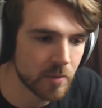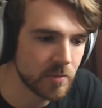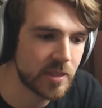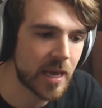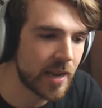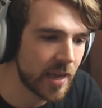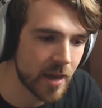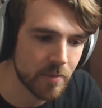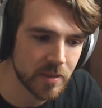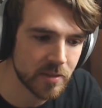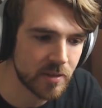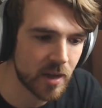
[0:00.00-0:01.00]
Sat AM
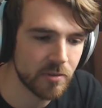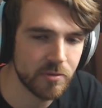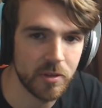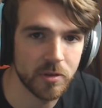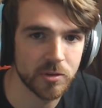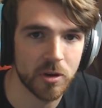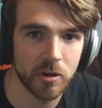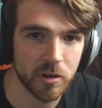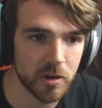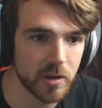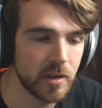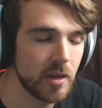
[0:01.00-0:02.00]
and stuff, those are all
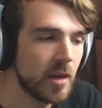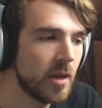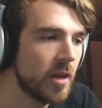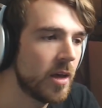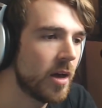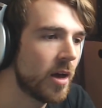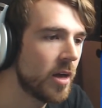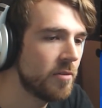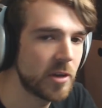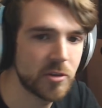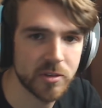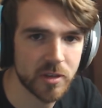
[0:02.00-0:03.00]
good.
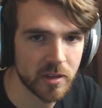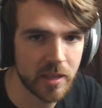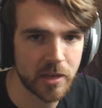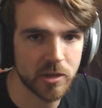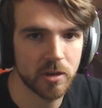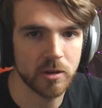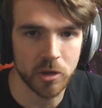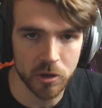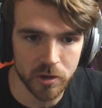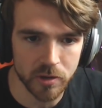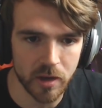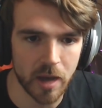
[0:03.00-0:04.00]
Adventures of Sonic the Hedgehog,
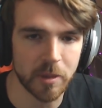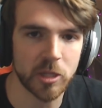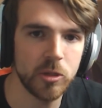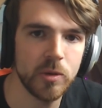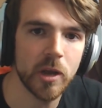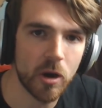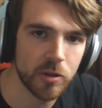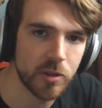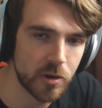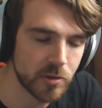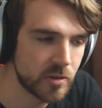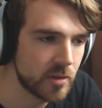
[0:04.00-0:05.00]
good. I'm including all
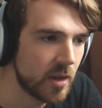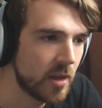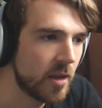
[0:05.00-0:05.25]
those.